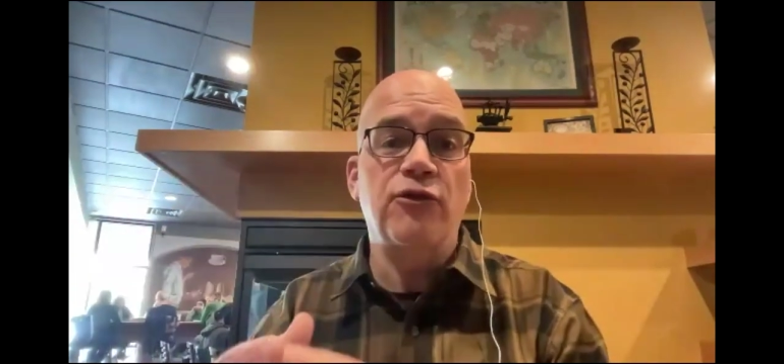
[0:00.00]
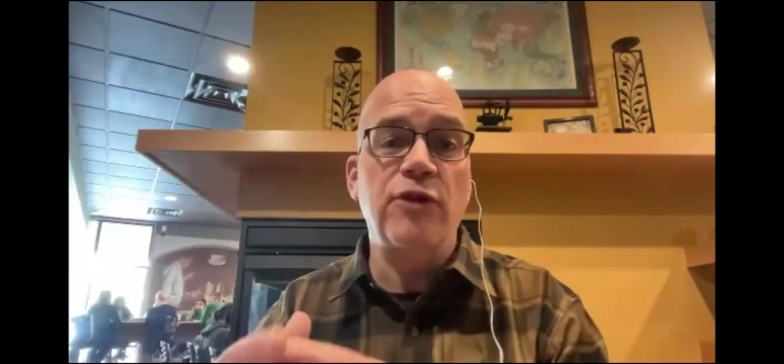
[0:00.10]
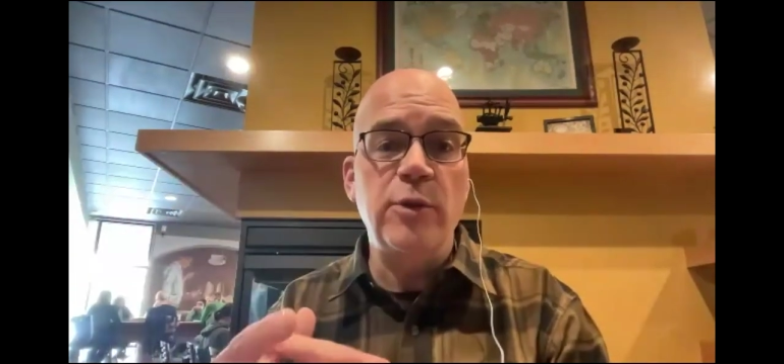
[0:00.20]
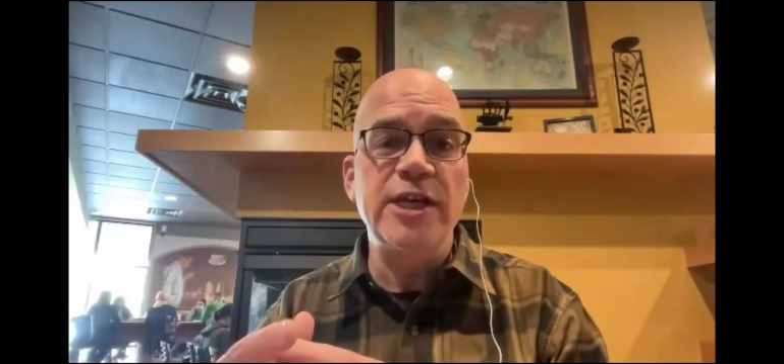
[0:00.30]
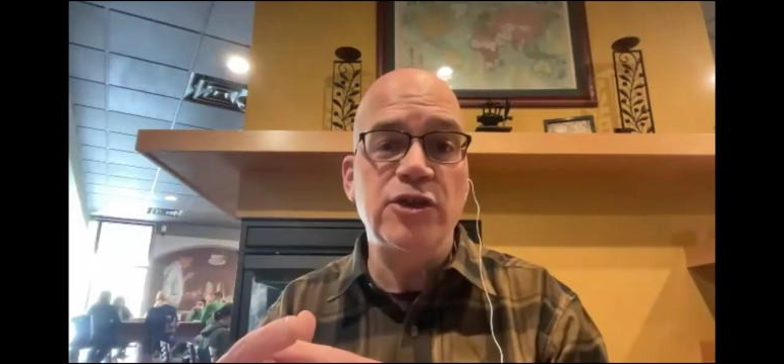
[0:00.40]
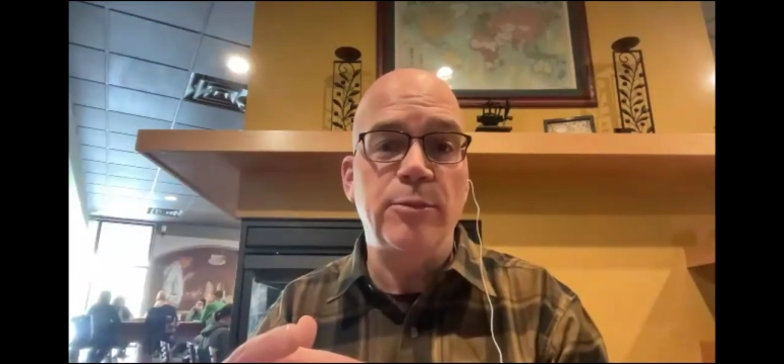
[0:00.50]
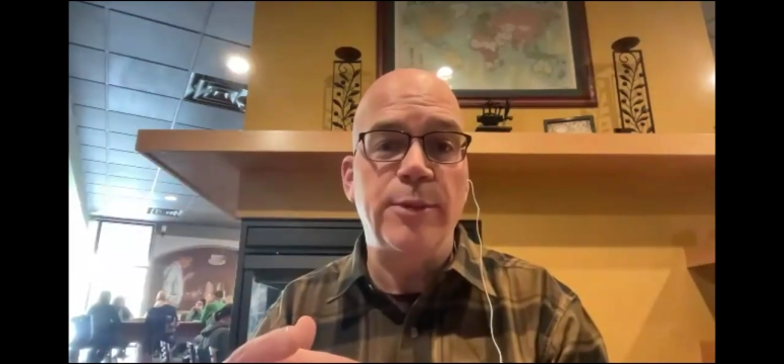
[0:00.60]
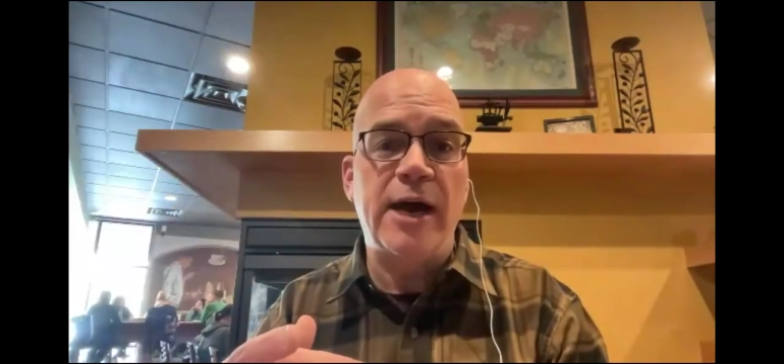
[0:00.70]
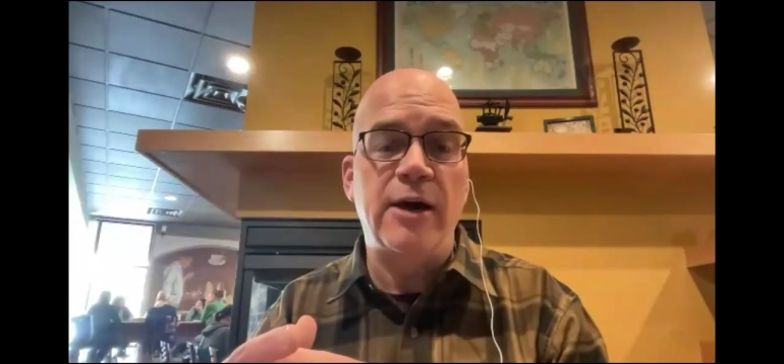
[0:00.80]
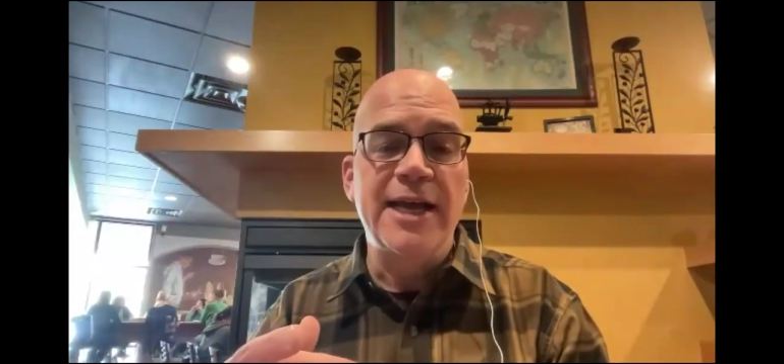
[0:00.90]
3 weeks from
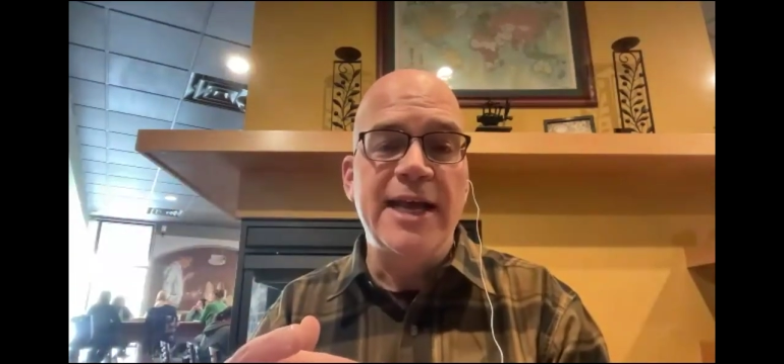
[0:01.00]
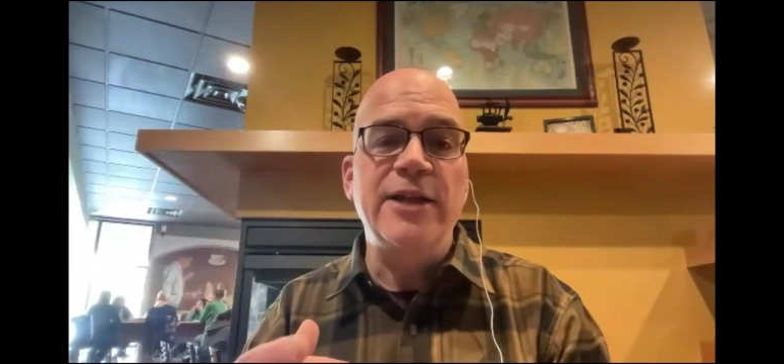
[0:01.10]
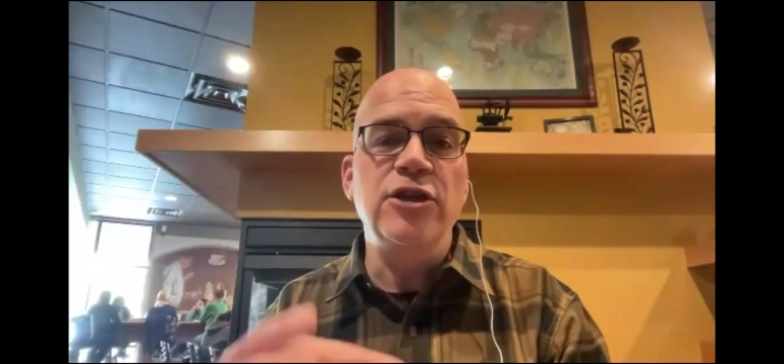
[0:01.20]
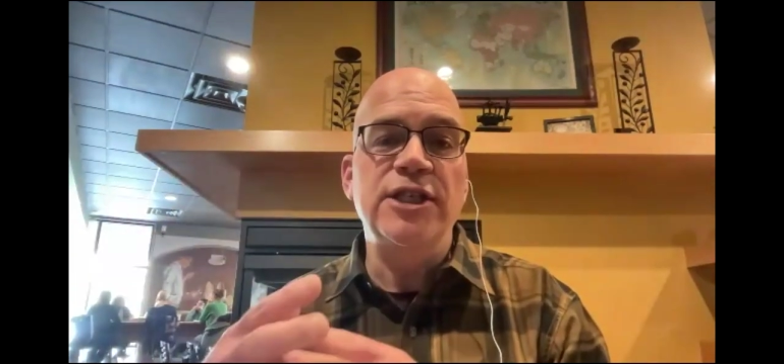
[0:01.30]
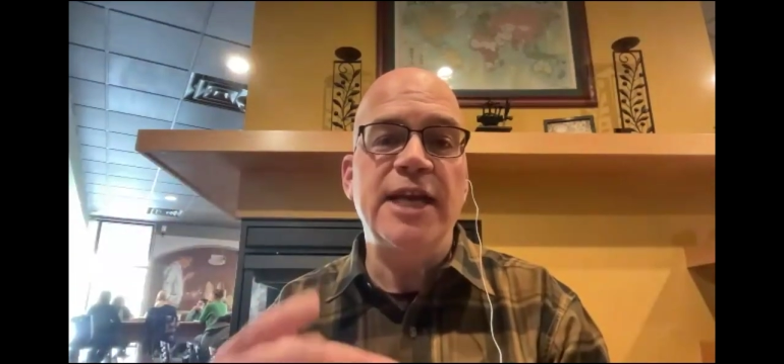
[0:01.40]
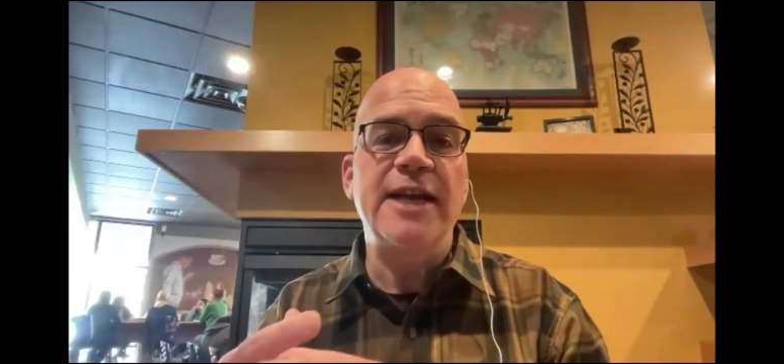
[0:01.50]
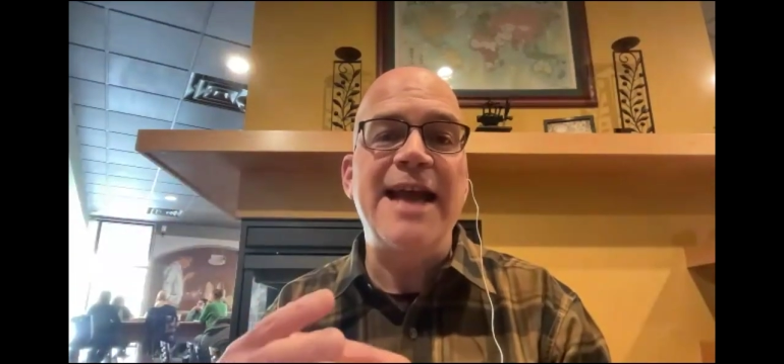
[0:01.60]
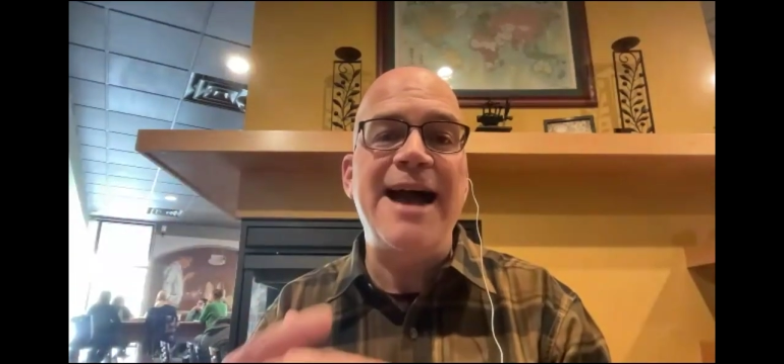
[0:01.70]
now, and you said,